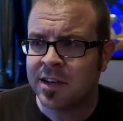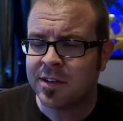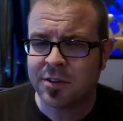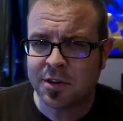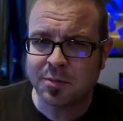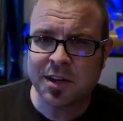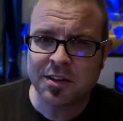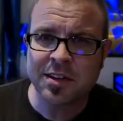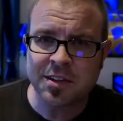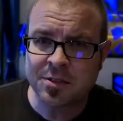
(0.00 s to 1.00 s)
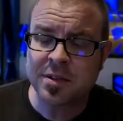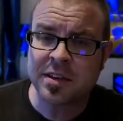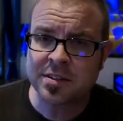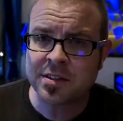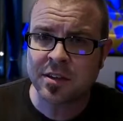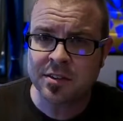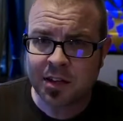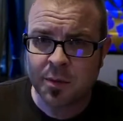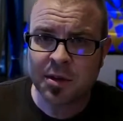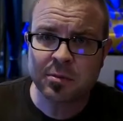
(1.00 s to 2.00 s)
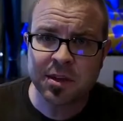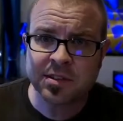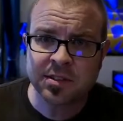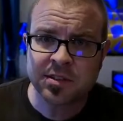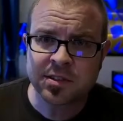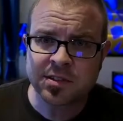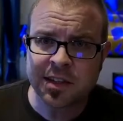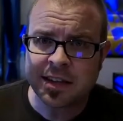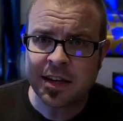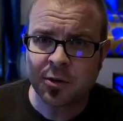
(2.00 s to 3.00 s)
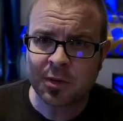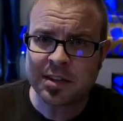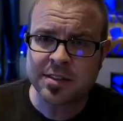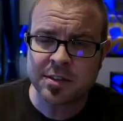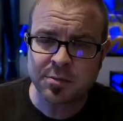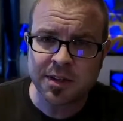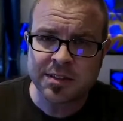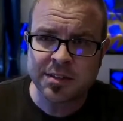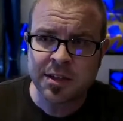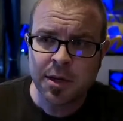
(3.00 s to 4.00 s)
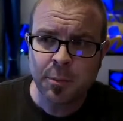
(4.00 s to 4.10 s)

Even though you might look at a $2,000 top-end processor and say they are raising the price,